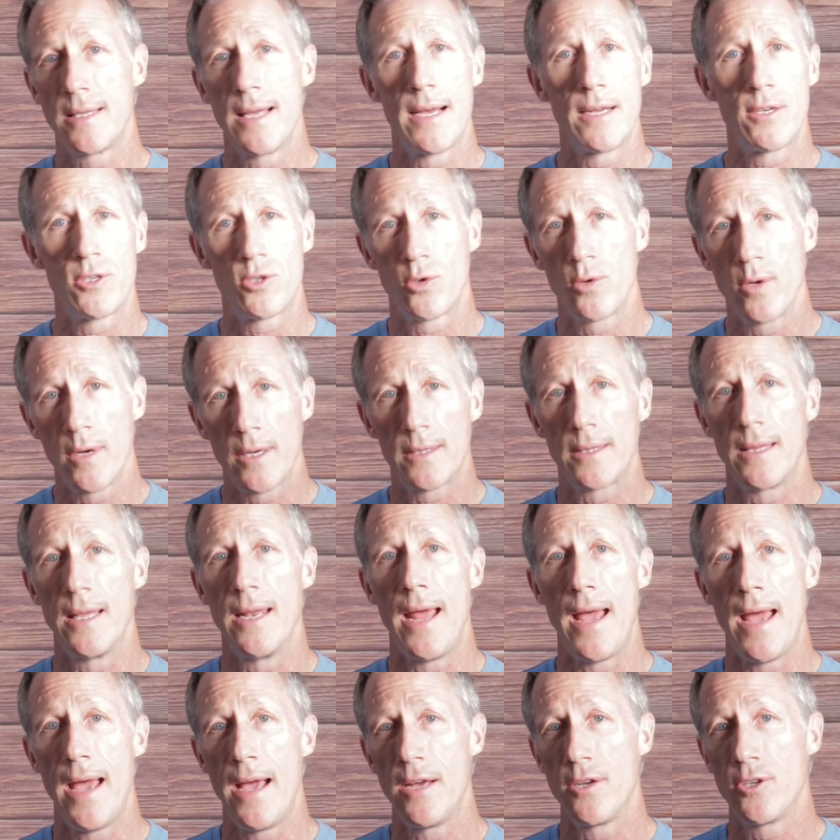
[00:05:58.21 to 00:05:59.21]
that trick
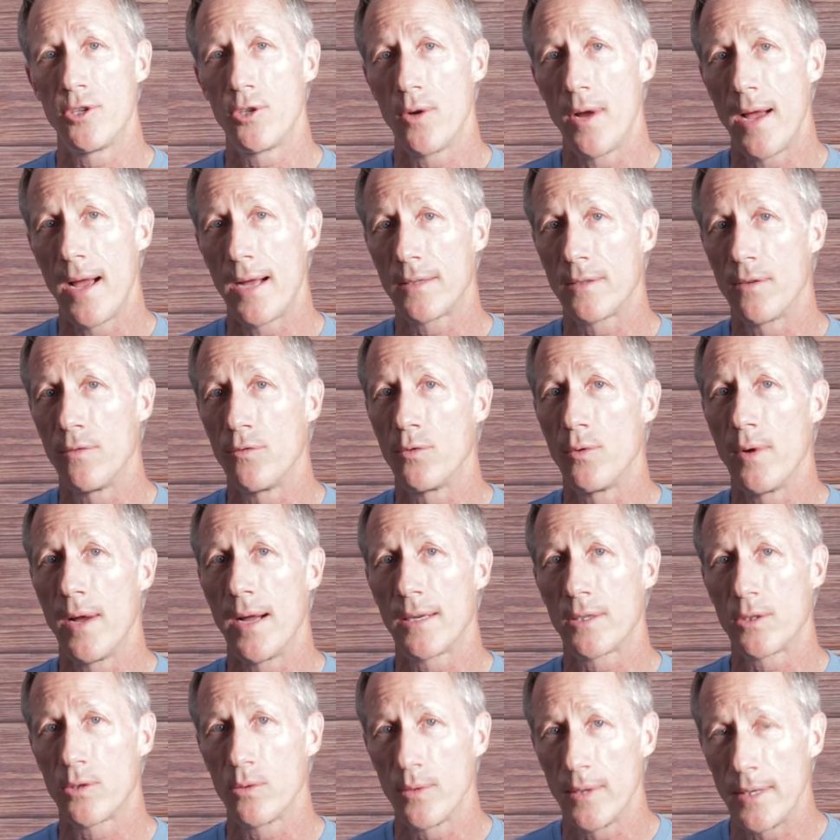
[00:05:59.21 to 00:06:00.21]
that Azure Active
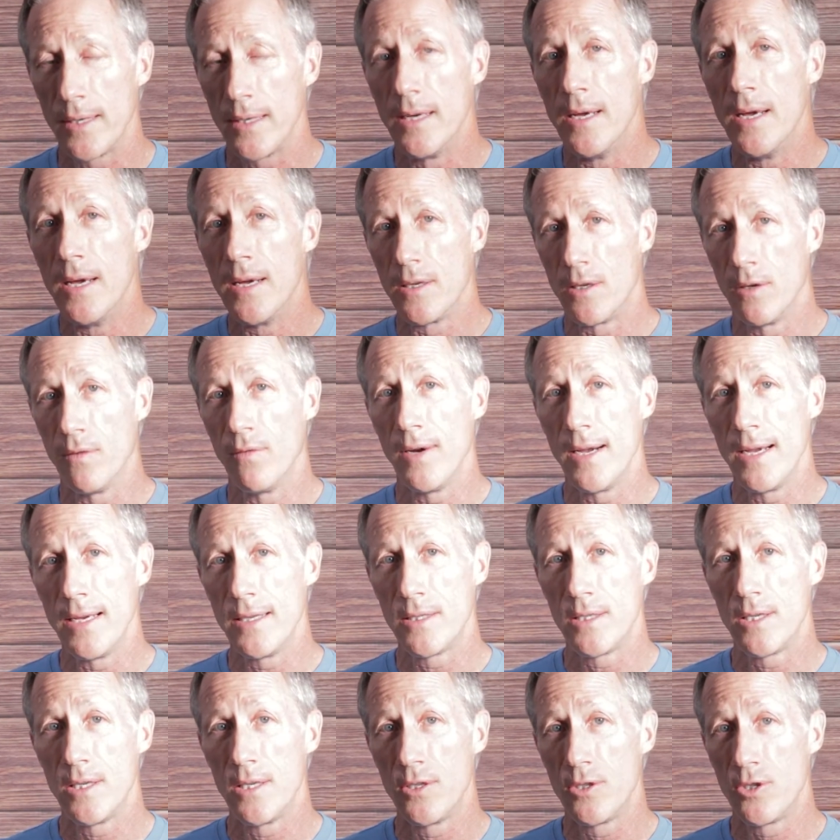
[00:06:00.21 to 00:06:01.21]
Directory
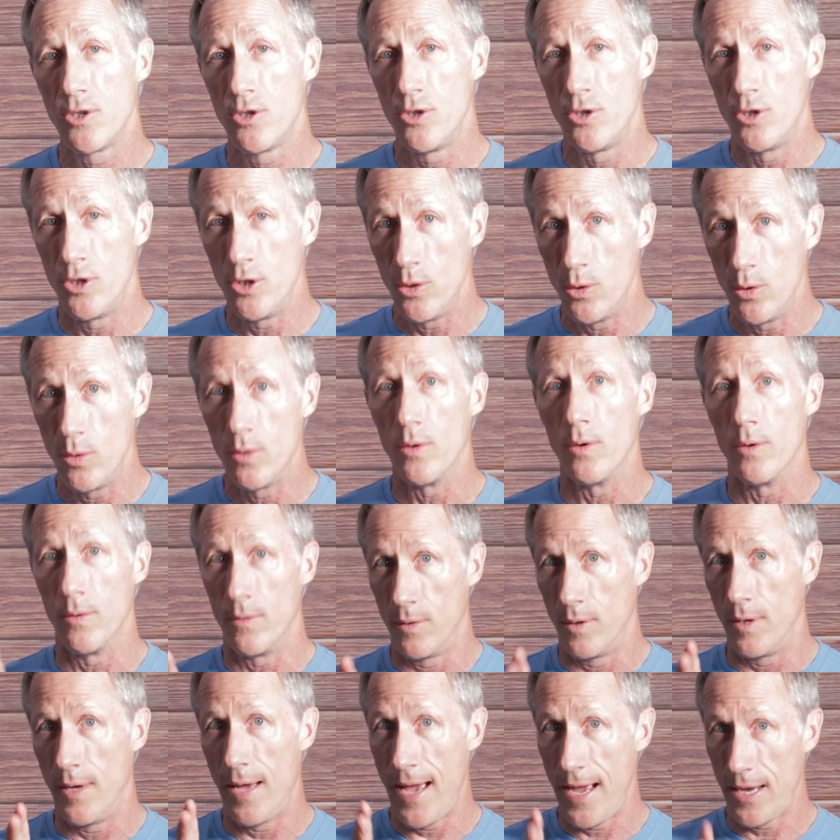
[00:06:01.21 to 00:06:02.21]
devices do, the,
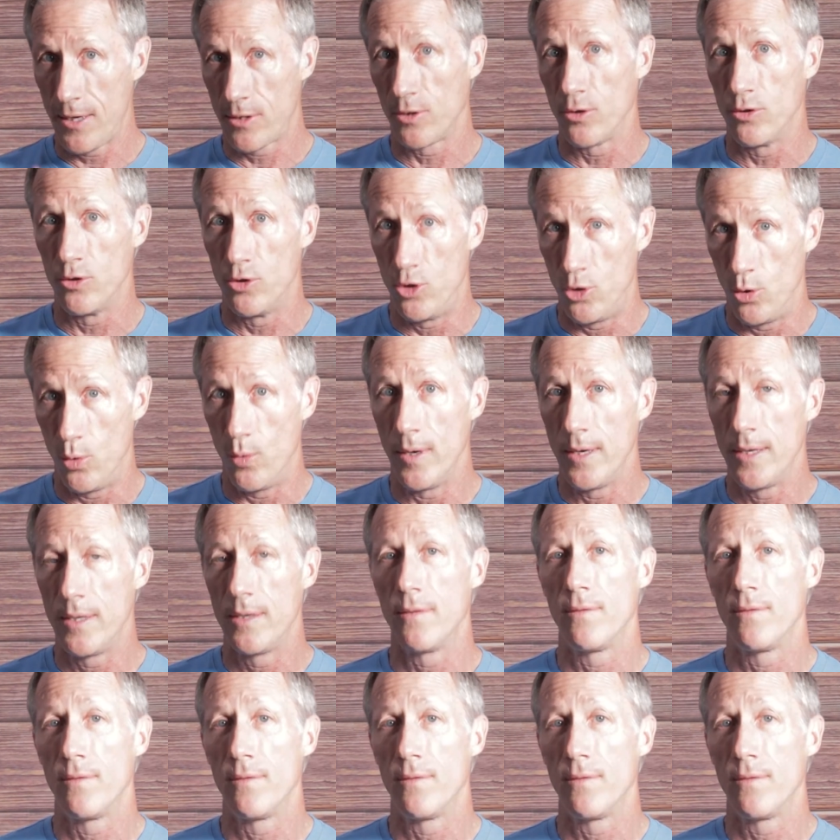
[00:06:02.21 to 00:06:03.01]
the actual join